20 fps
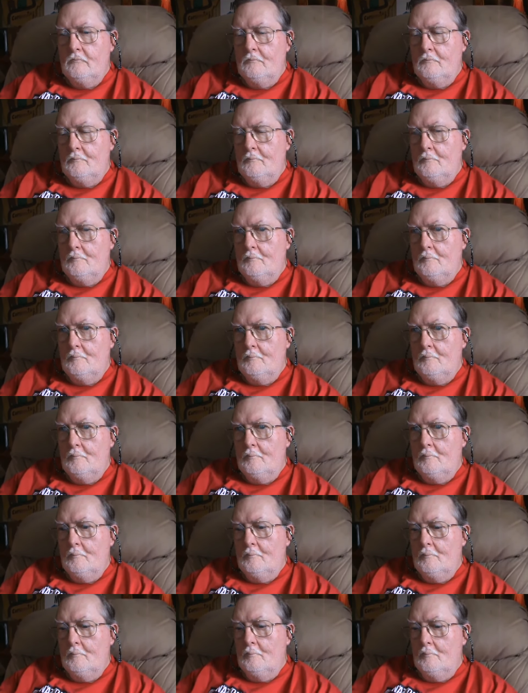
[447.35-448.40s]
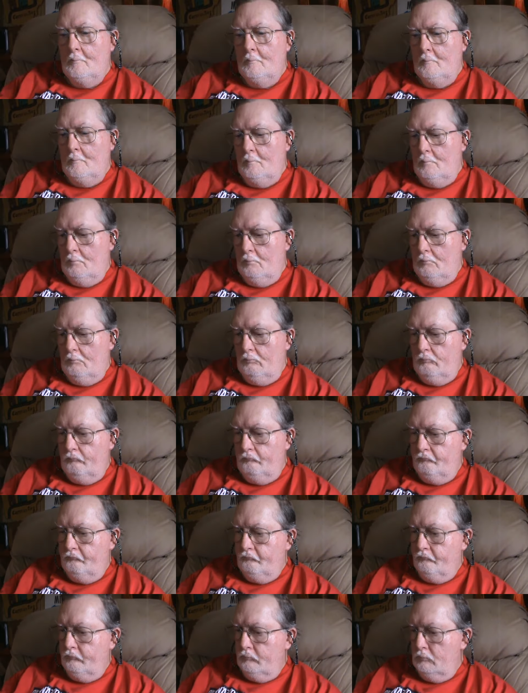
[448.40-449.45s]

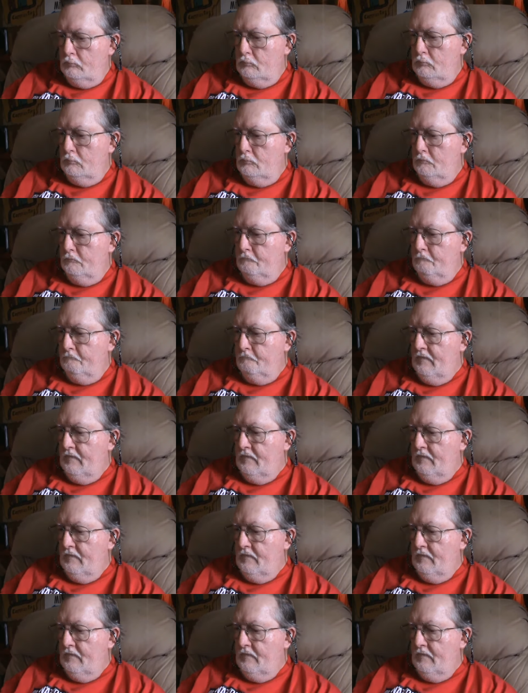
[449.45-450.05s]
[no speech]